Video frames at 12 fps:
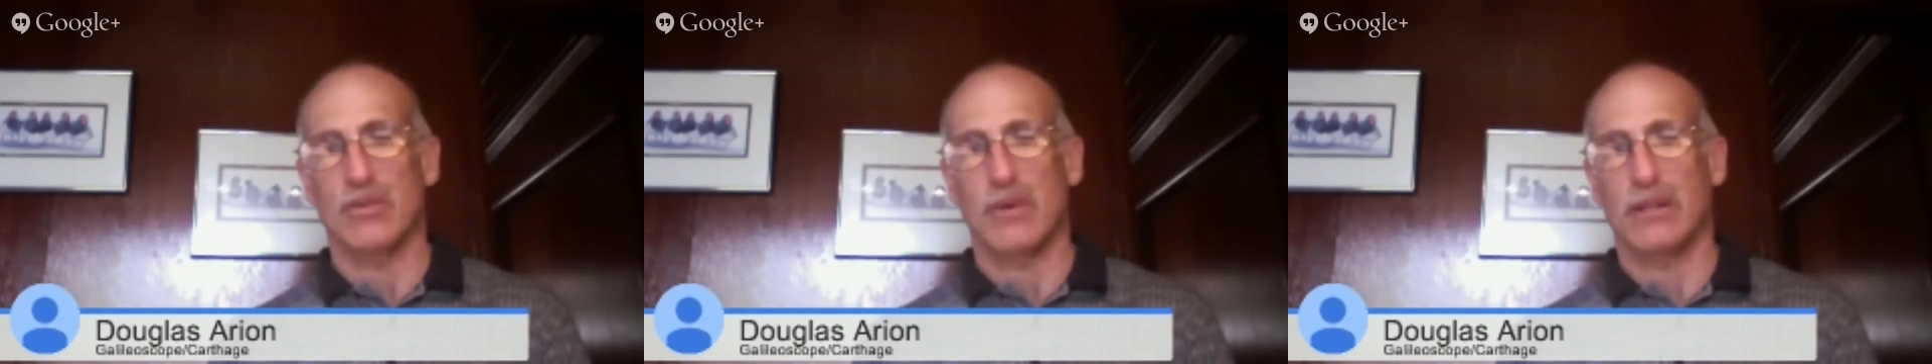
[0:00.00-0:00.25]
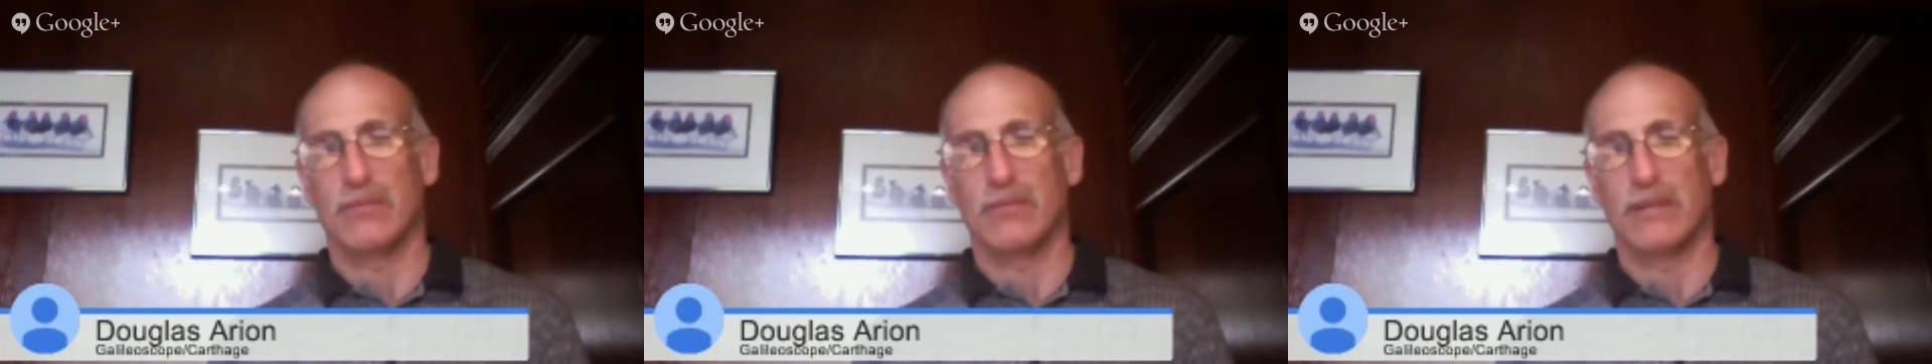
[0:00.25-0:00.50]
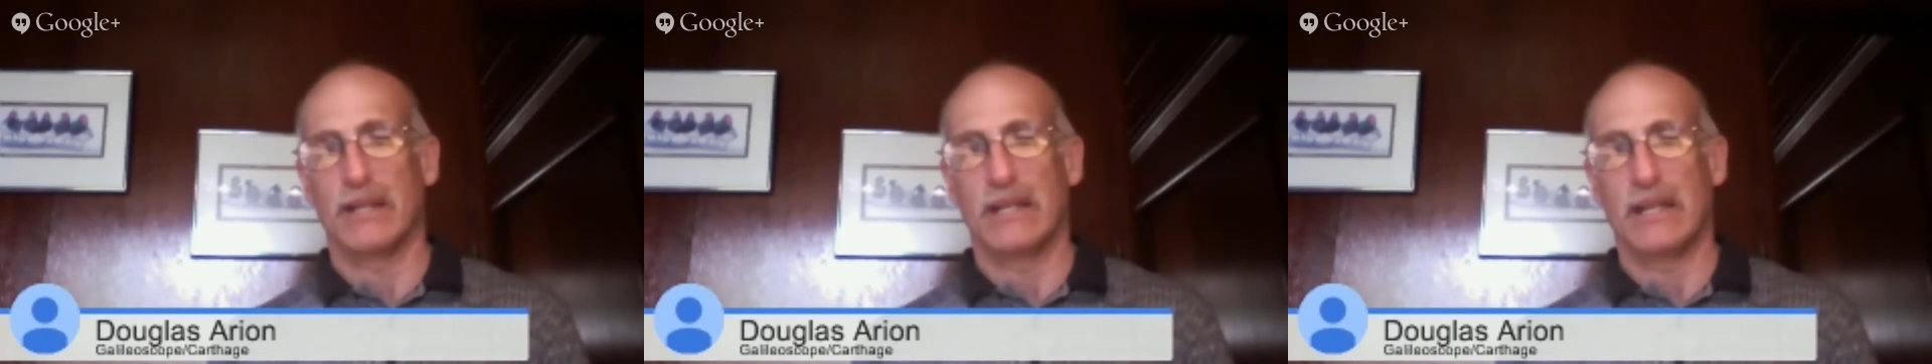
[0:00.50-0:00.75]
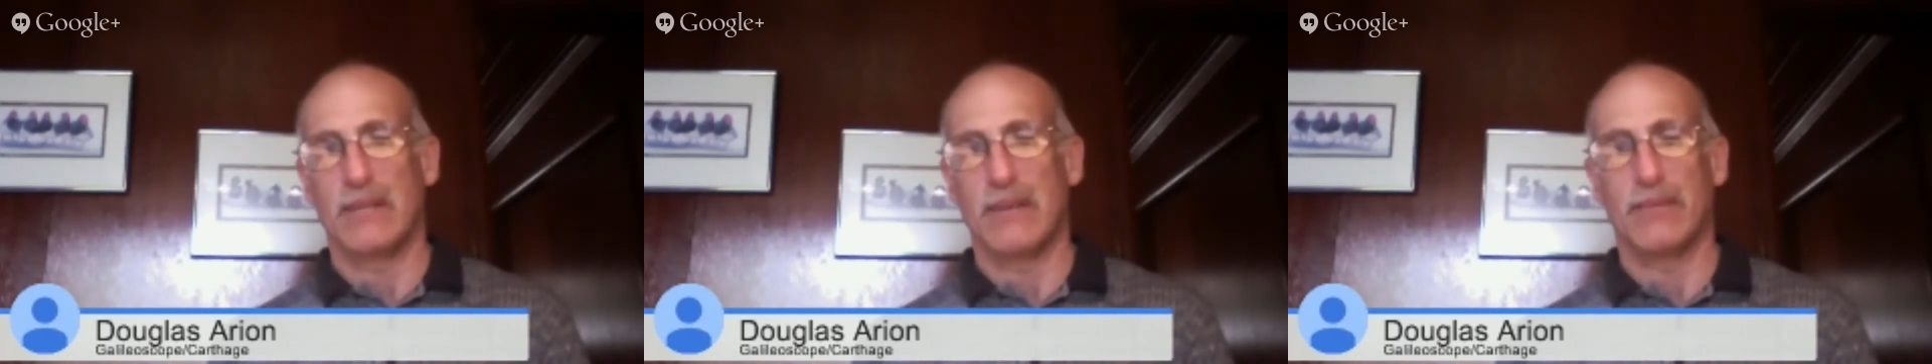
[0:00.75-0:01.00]
He's welcome
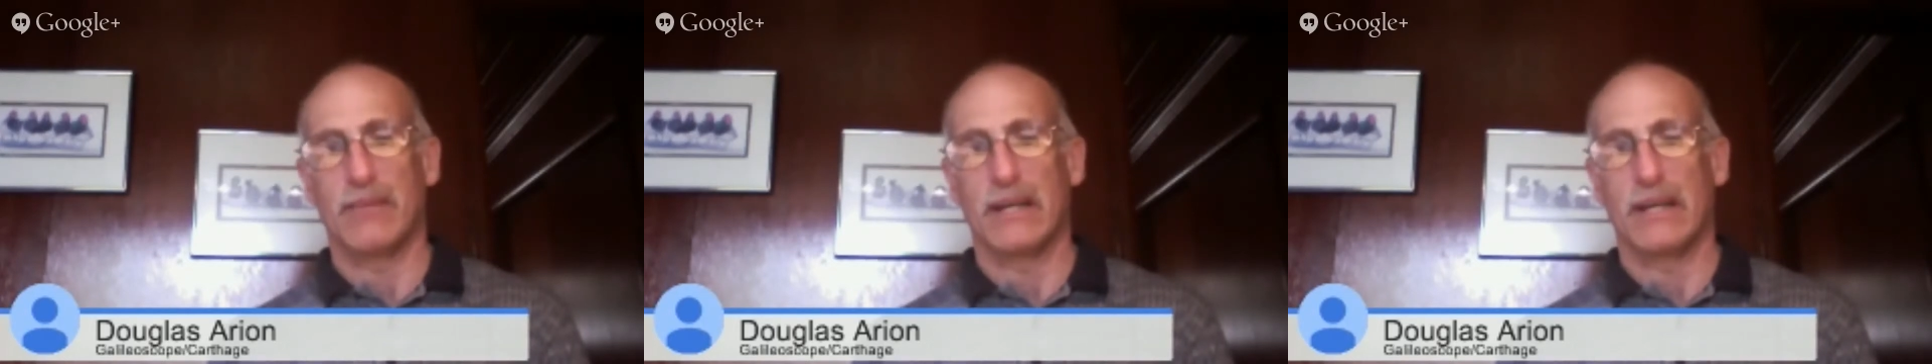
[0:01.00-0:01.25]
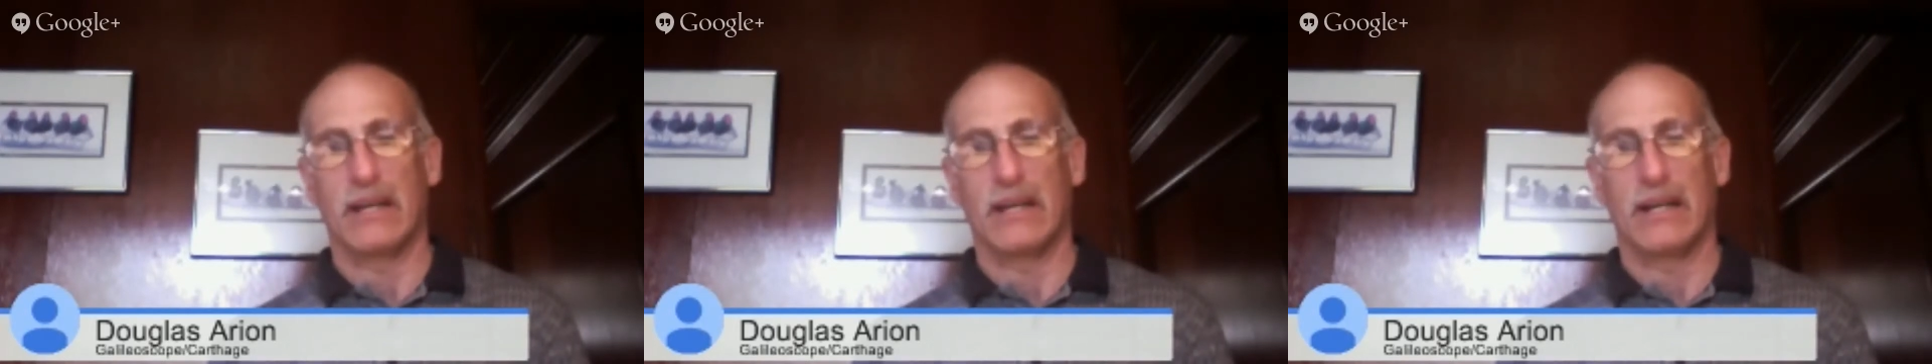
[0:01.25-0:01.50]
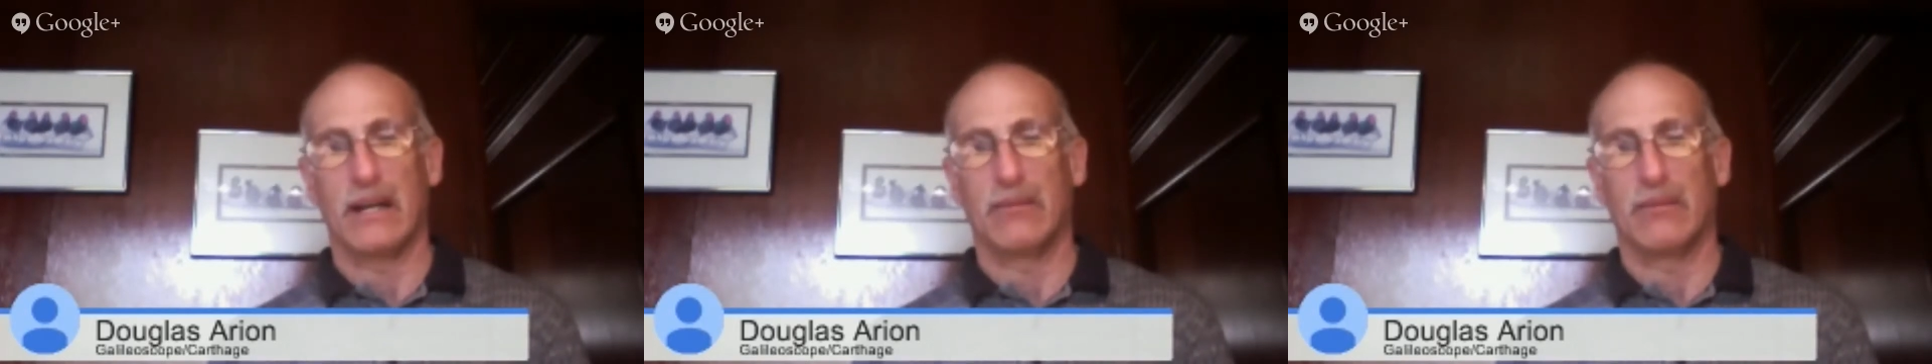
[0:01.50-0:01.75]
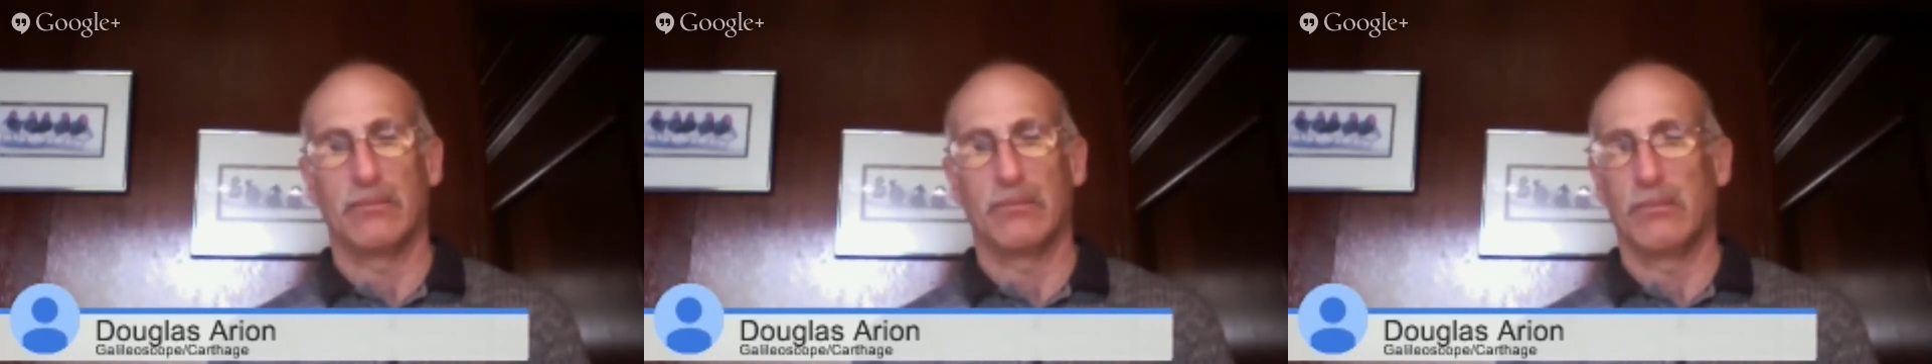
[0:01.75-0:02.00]
to email me, and
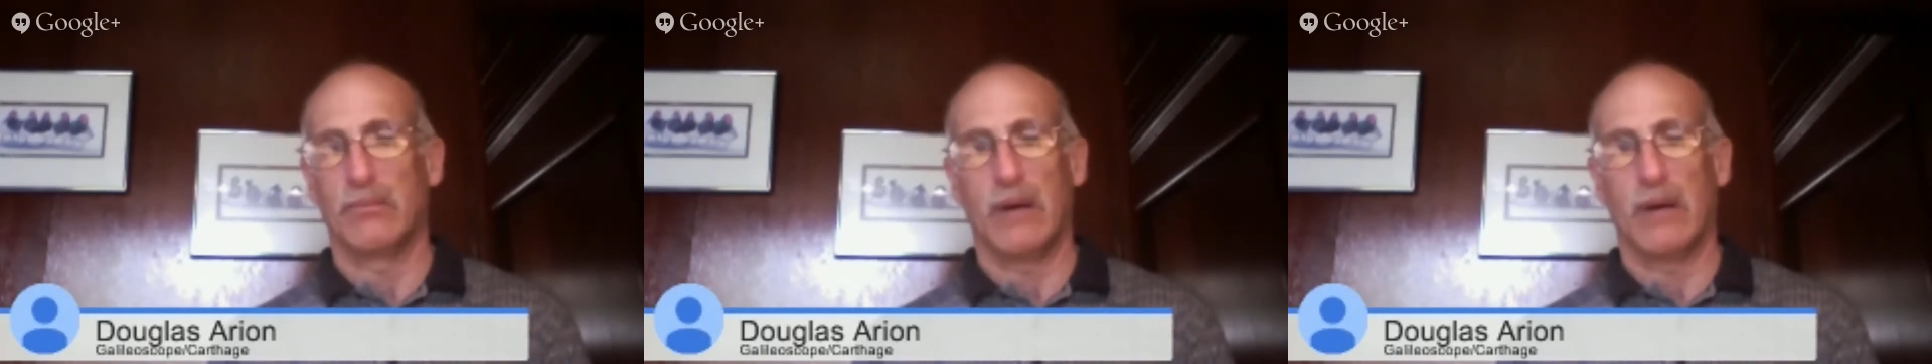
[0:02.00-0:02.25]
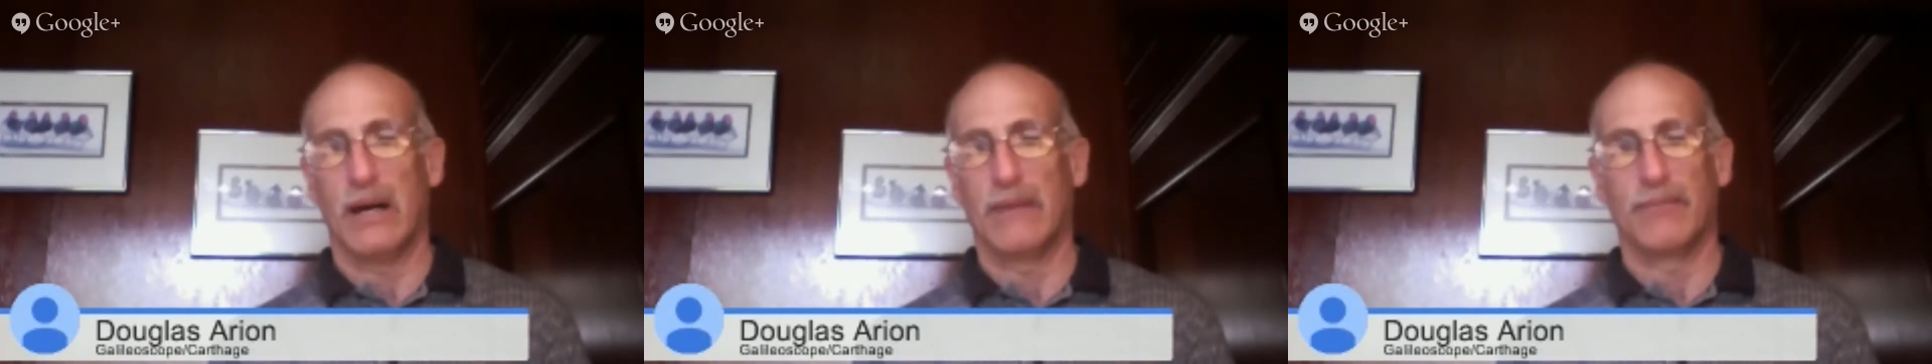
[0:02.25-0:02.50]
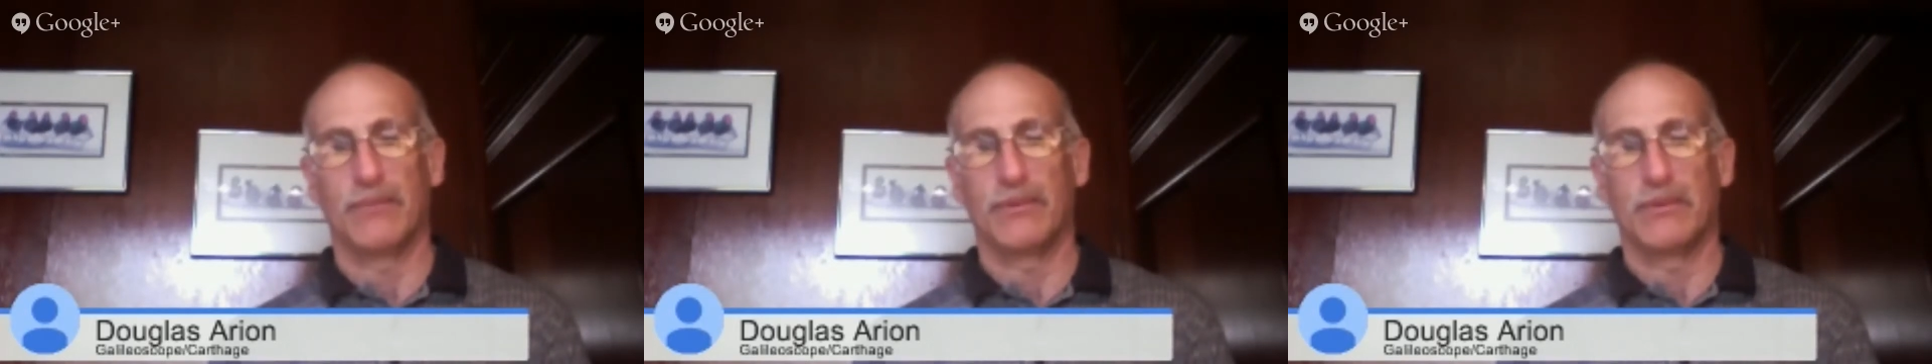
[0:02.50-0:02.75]
I'll uh,